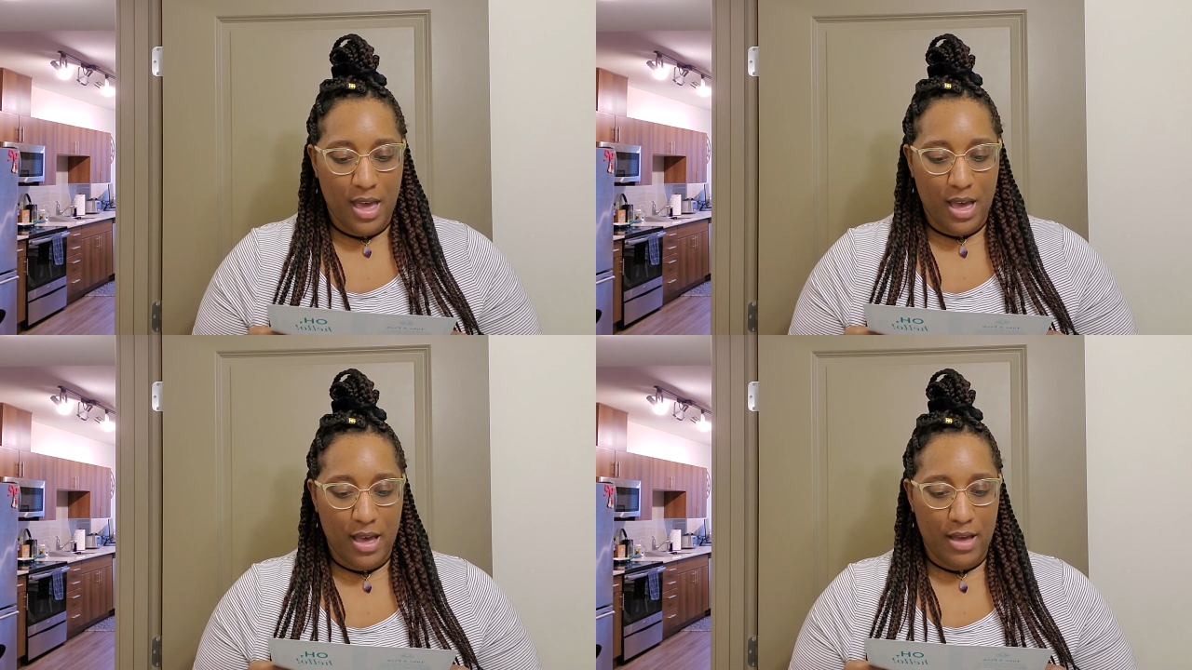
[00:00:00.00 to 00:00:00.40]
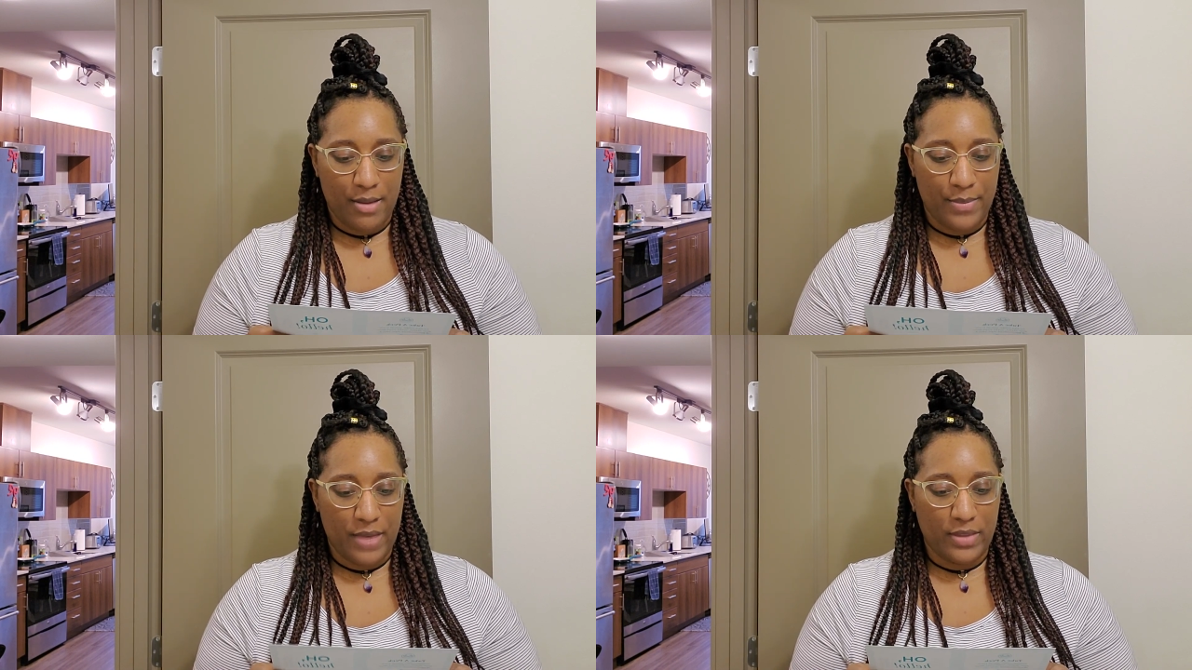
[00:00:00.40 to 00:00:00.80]

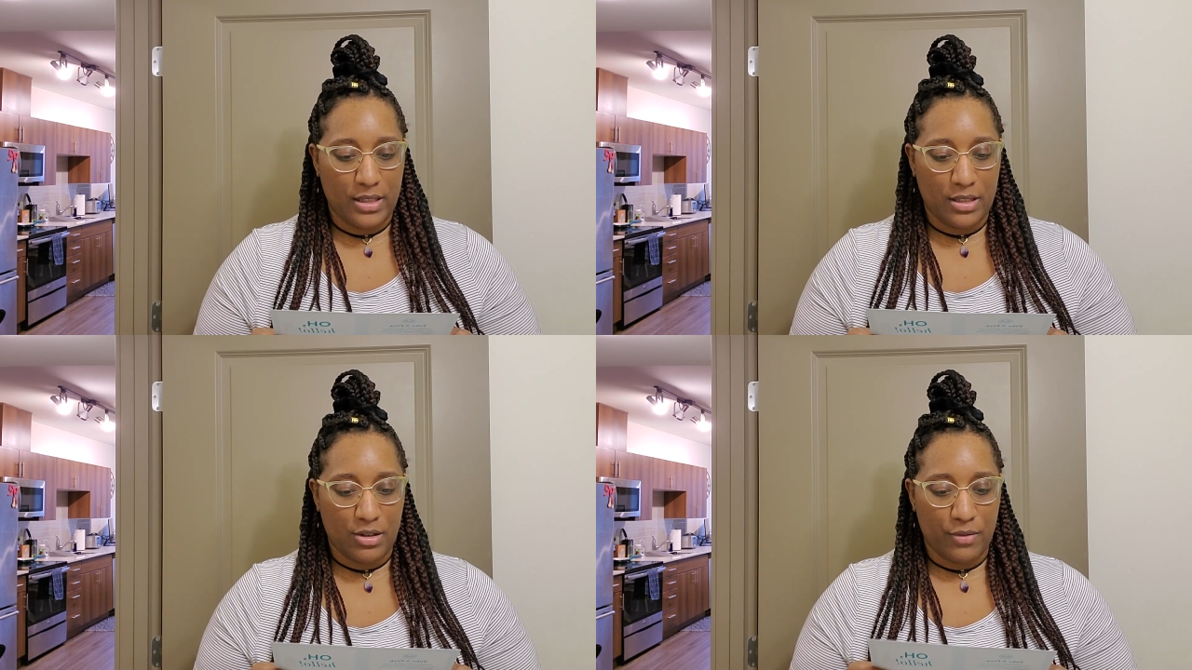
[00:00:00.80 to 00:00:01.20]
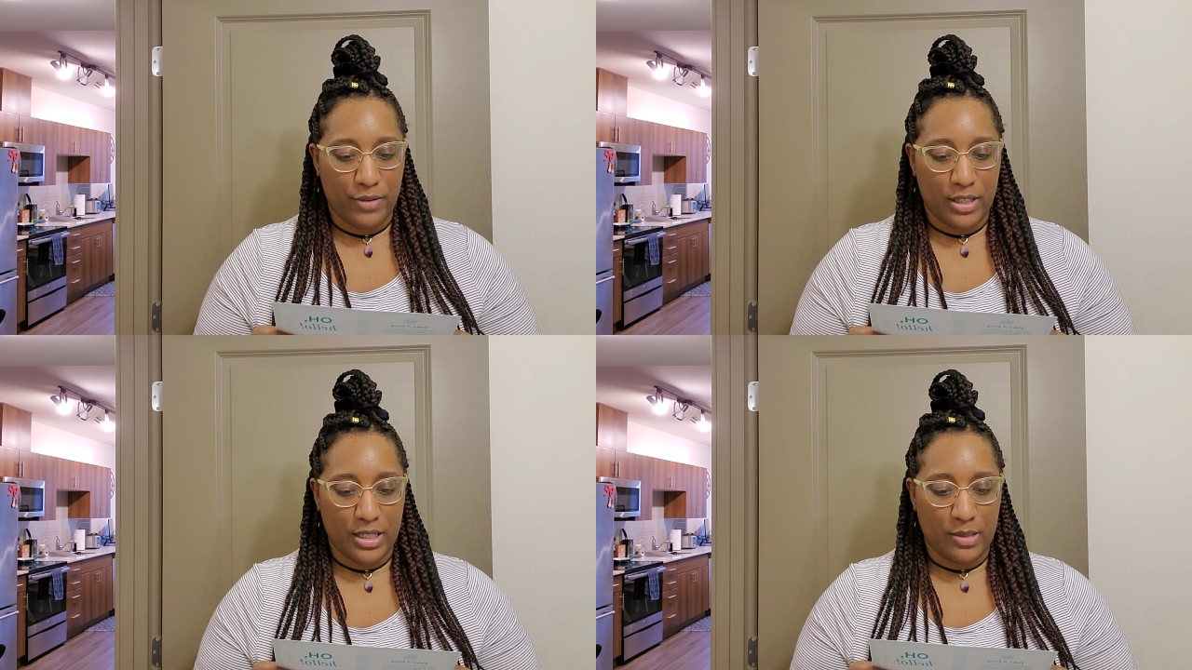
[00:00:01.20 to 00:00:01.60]
Um, if this is your
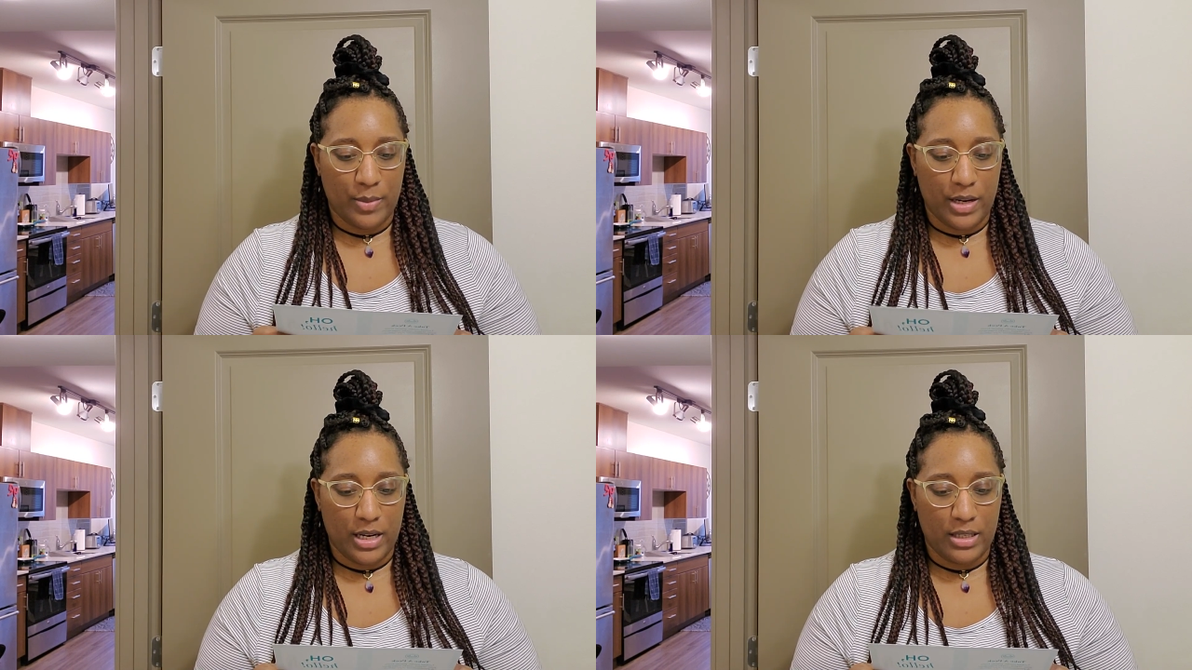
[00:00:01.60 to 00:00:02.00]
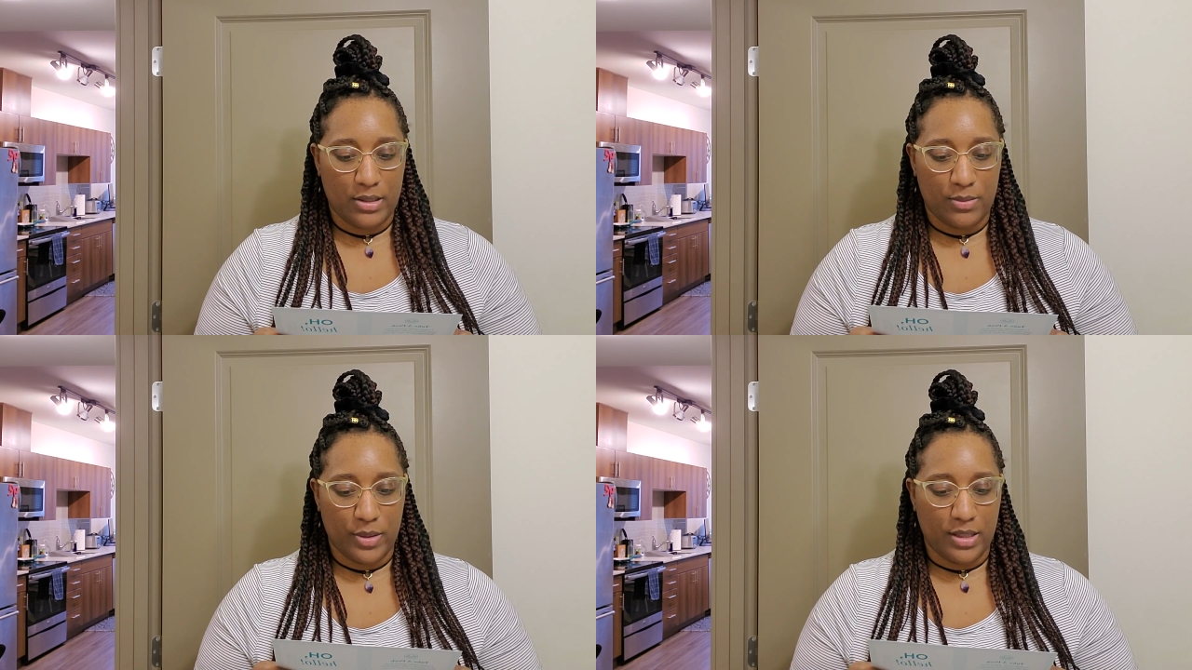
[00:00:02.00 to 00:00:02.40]
first
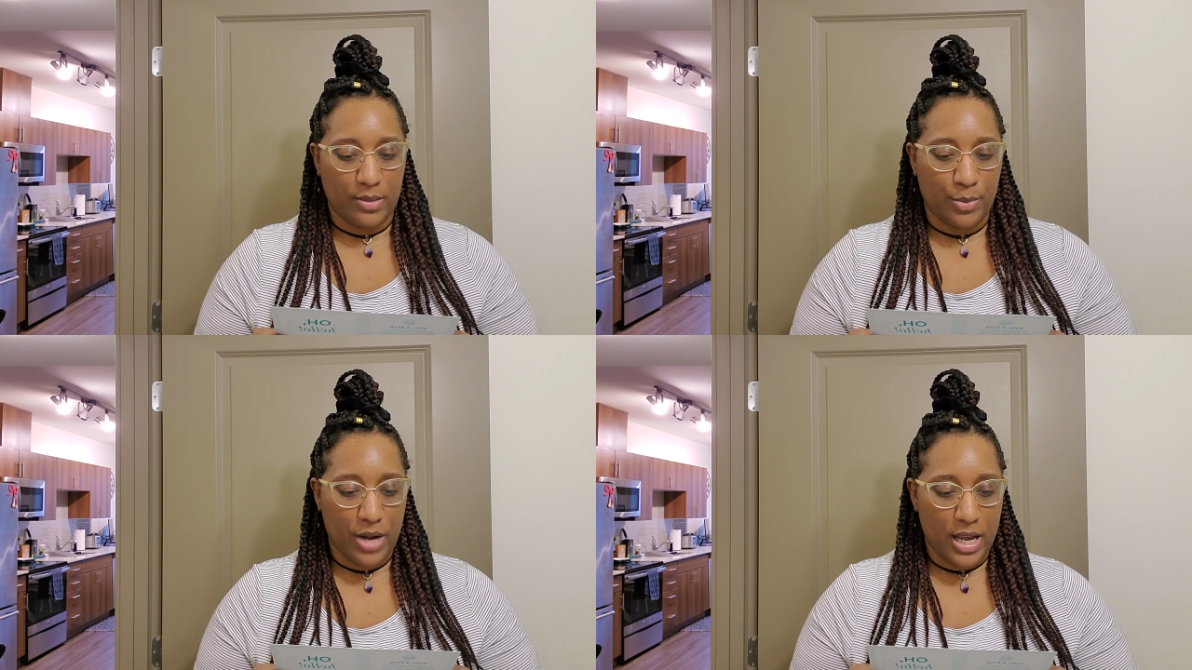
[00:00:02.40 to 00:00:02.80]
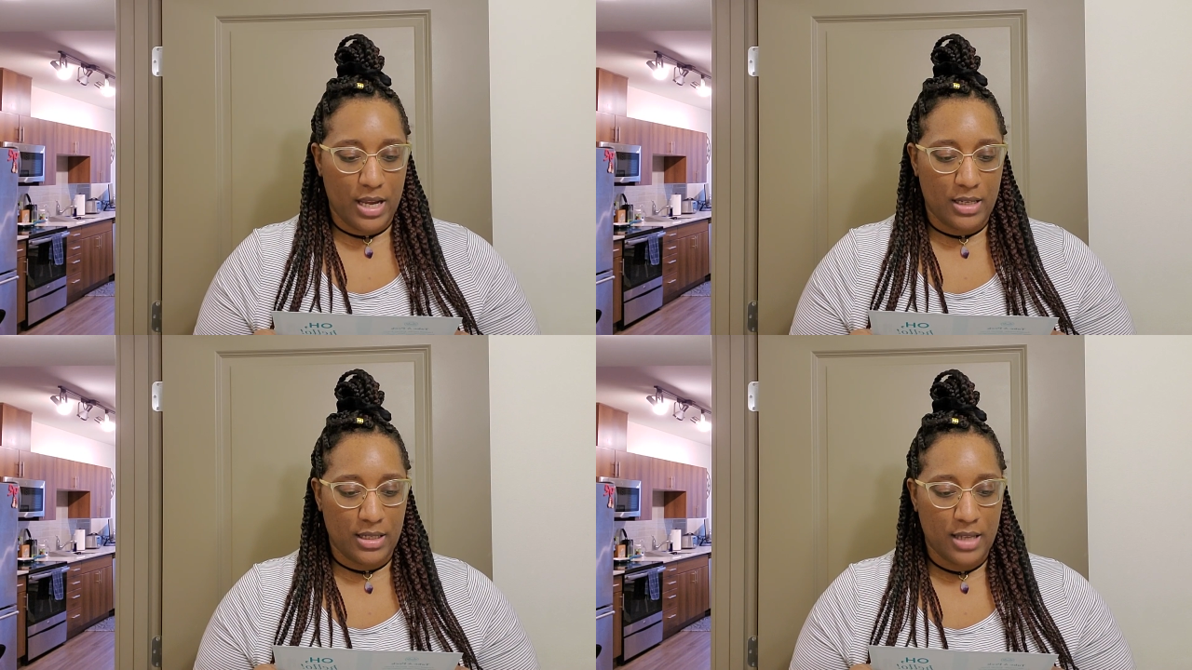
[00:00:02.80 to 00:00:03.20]
experience with this
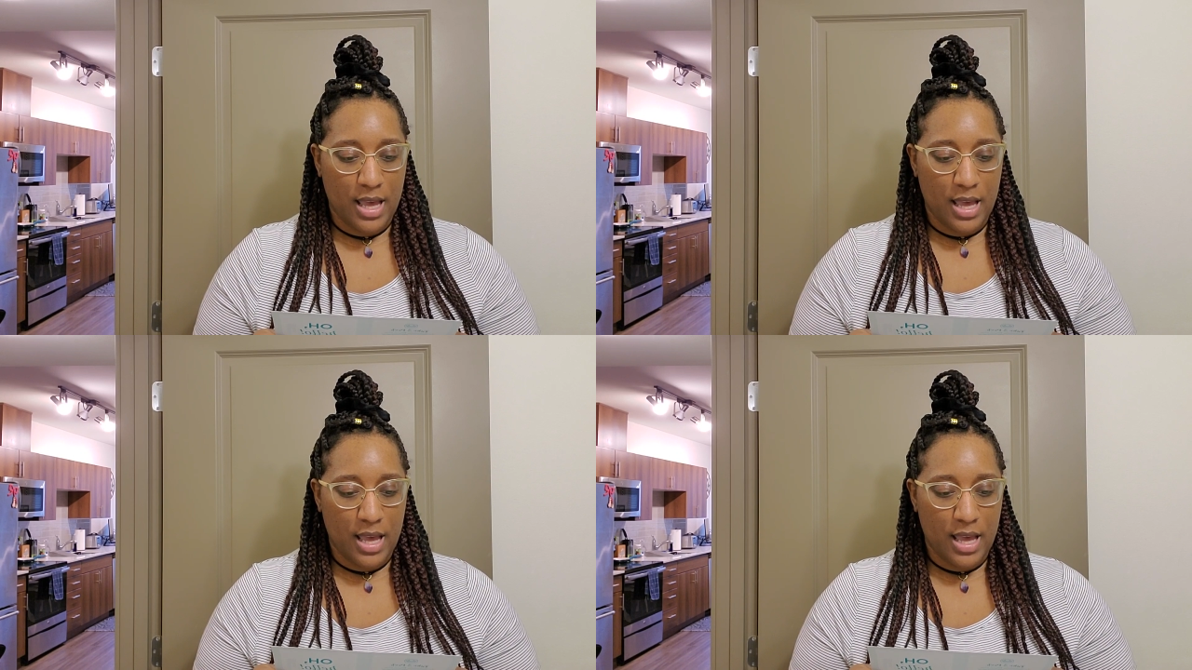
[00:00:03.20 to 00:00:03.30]
brand...